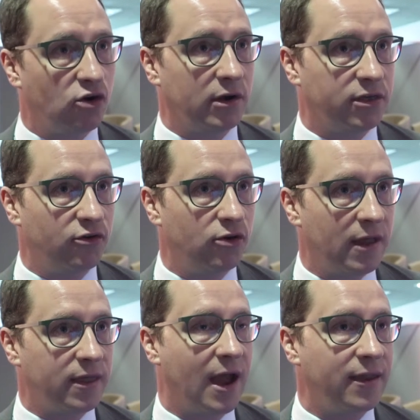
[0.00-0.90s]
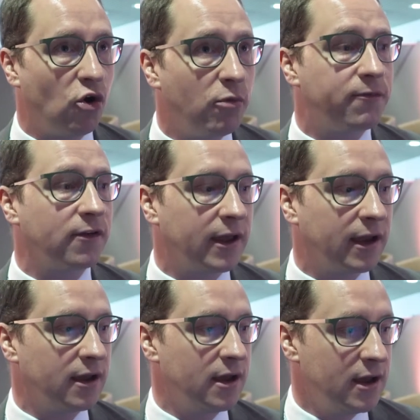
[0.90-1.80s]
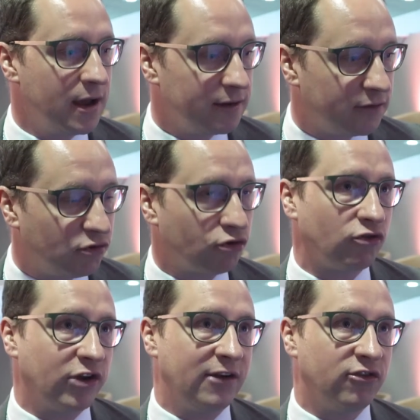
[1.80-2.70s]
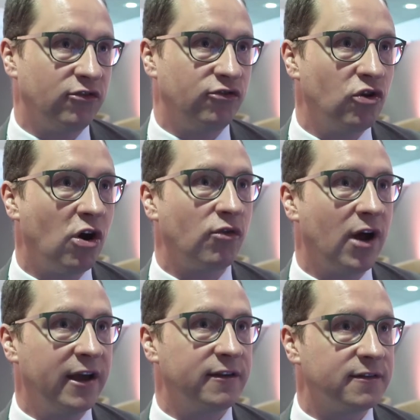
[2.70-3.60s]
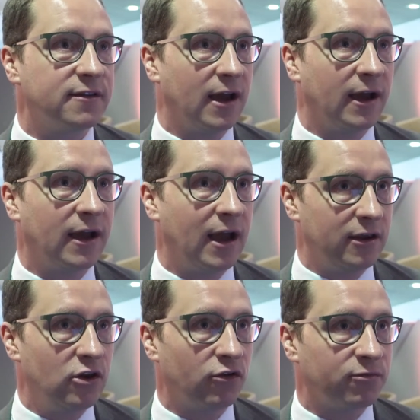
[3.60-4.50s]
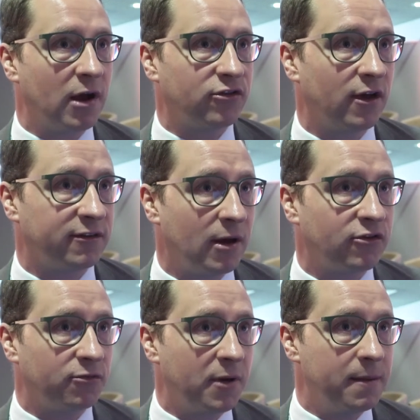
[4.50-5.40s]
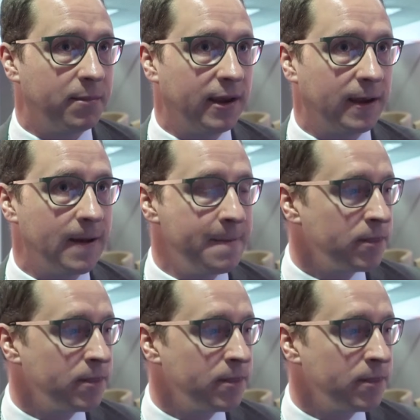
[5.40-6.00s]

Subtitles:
going through, and hopefully social tensions do not rise as much as might be.